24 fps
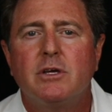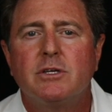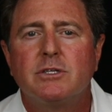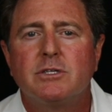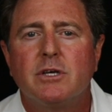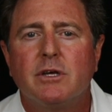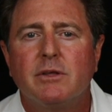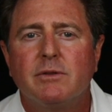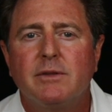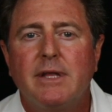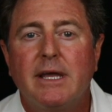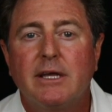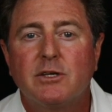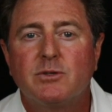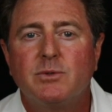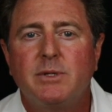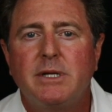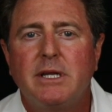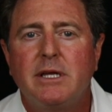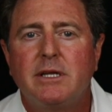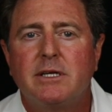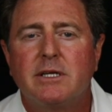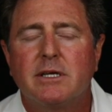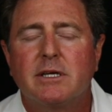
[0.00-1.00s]
So next
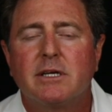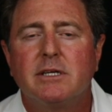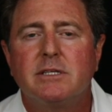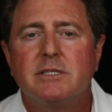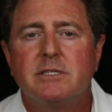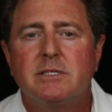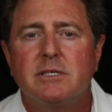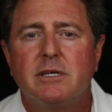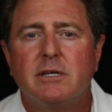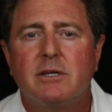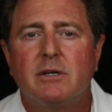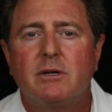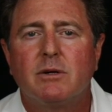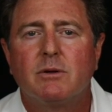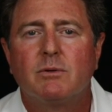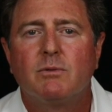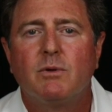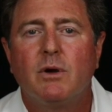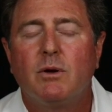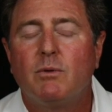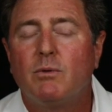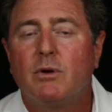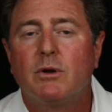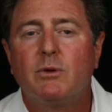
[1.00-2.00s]
we need to consider,
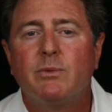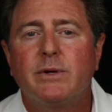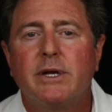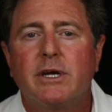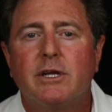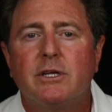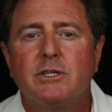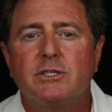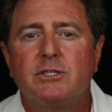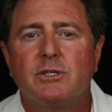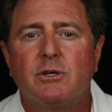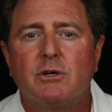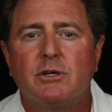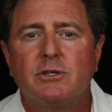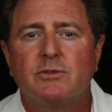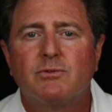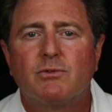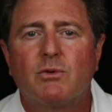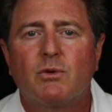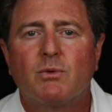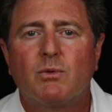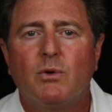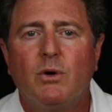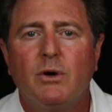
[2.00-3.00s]
well, what are we going to charge
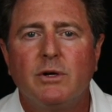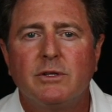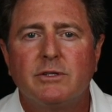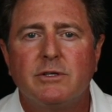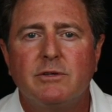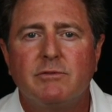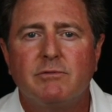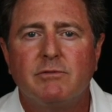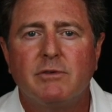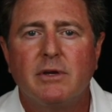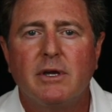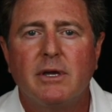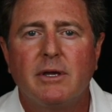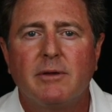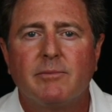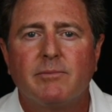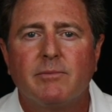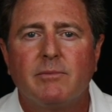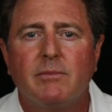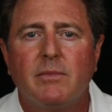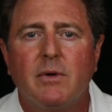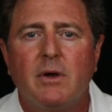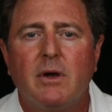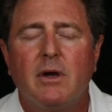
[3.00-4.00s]
for a royalty fee?
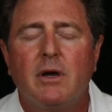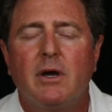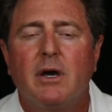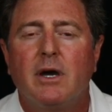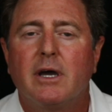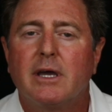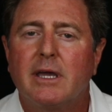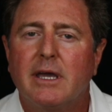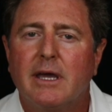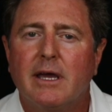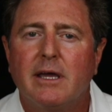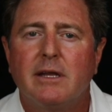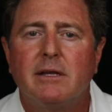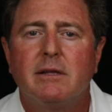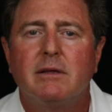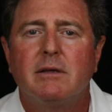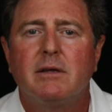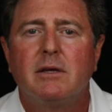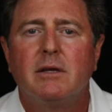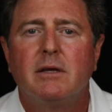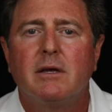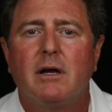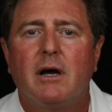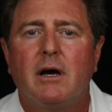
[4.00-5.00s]
Again,
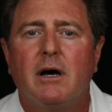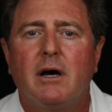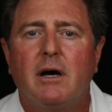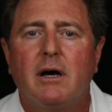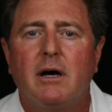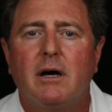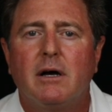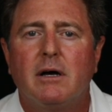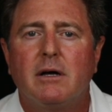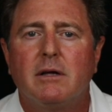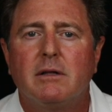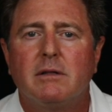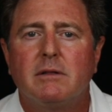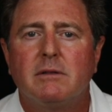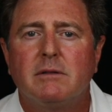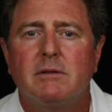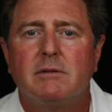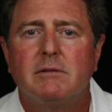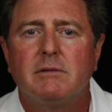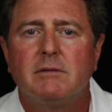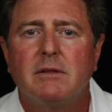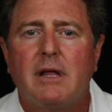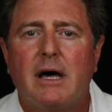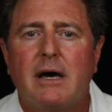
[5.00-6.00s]
a
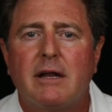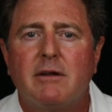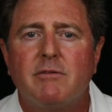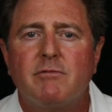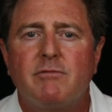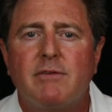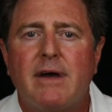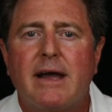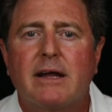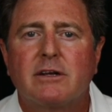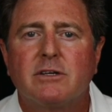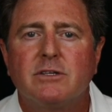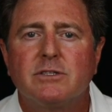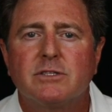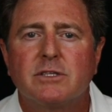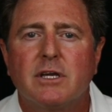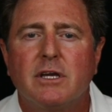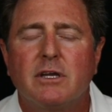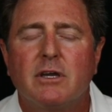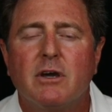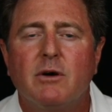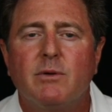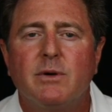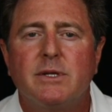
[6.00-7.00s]
lot of factors
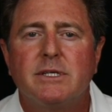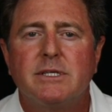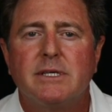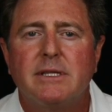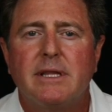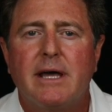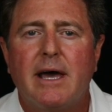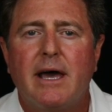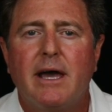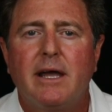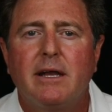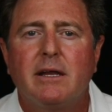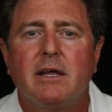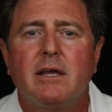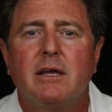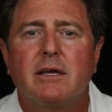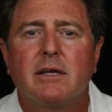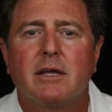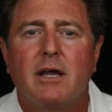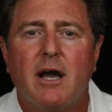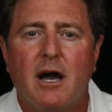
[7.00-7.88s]
can go into that.